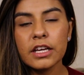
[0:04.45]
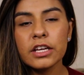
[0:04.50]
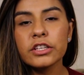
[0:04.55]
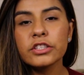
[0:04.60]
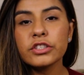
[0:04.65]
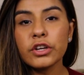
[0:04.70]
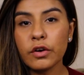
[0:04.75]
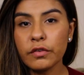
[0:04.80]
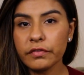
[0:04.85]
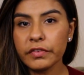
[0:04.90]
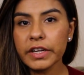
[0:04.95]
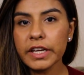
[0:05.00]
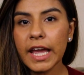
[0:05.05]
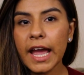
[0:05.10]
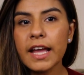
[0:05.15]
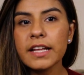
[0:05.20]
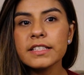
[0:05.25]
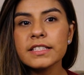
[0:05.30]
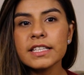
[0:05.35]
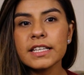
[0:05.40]
Don't
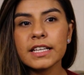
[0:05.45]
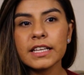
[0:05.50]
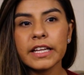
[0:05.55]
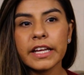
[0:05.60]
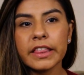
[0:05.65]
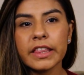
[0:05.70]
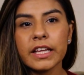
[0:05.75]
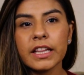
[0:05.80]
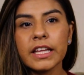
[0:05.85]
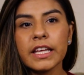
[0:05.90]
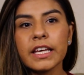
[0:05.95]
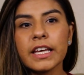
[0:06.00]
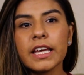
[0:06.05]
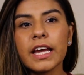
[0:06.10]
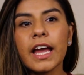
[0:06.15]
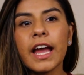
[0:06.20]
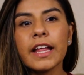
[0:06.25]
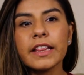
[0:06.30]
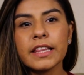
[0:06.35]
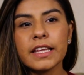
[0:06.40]
forget to click the link
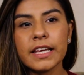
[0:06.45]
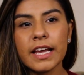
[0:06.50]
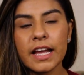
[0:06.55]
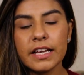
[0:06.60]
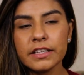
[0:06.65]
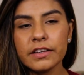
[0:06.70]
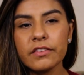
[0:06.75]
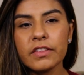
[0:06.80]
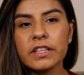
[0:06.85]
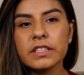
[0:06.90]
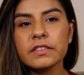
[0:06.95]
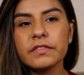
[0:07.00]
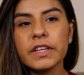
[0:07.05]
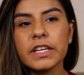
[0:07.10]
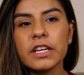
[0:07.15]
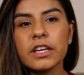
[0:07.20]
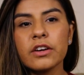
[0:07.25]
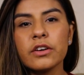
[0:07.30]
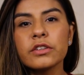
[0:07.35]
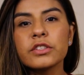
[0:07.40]
at the end of this
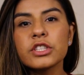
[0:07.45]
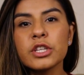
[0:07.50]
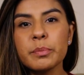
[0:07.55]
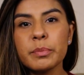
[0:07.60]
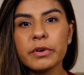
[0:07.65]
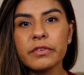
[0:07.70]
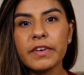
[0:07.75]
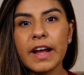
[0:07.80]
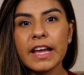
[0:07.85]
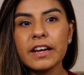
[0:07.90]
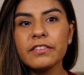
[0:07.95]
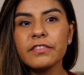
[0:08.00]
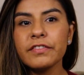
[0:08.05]
video to provide